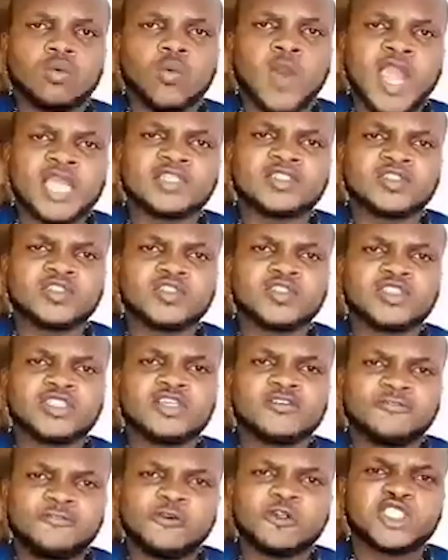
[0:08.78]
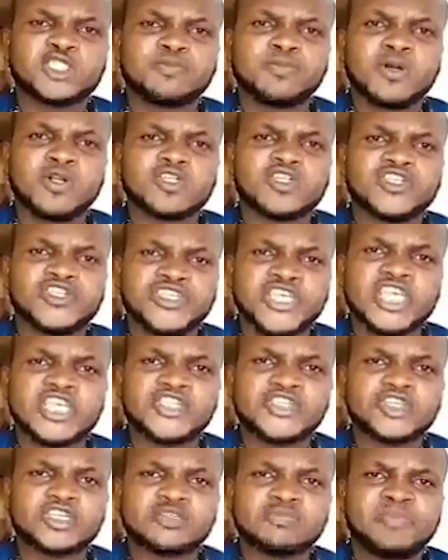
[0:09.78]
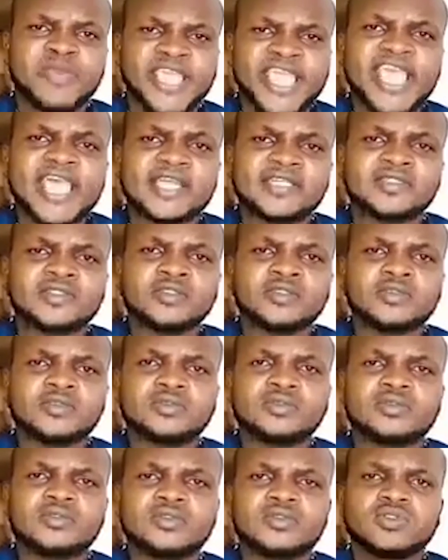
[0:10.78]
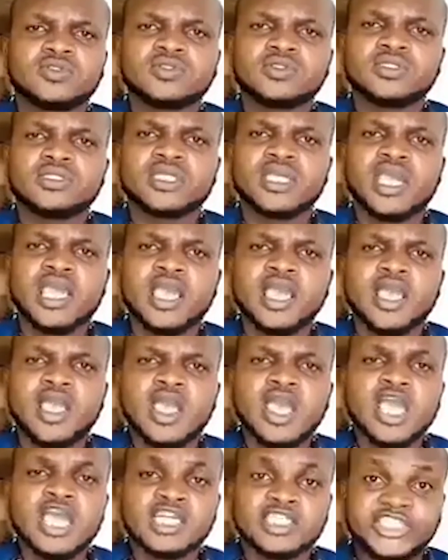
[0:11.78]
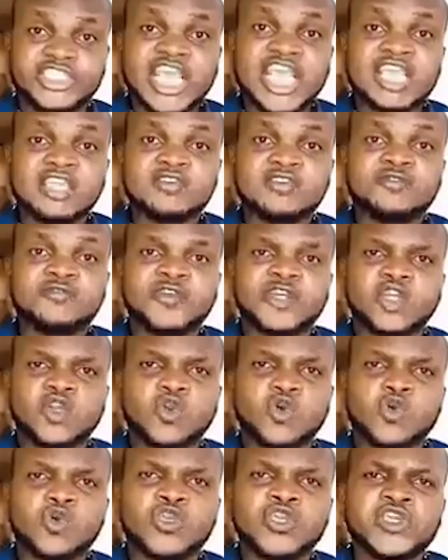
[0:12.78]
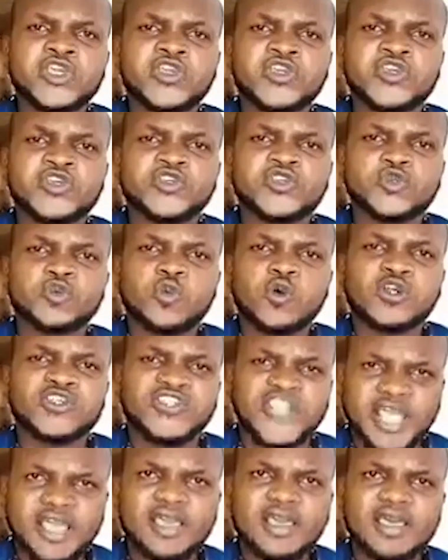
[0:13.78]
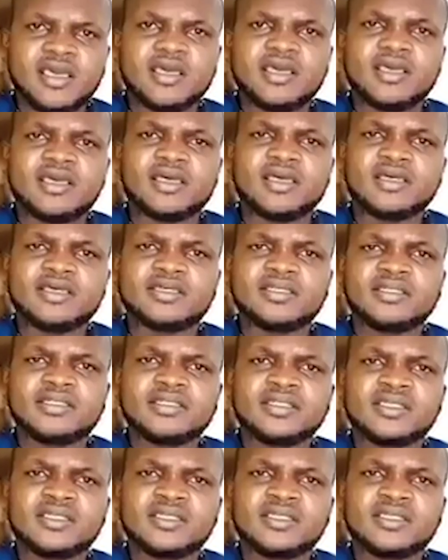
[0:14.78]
When the football season began, Dave Luiz was here,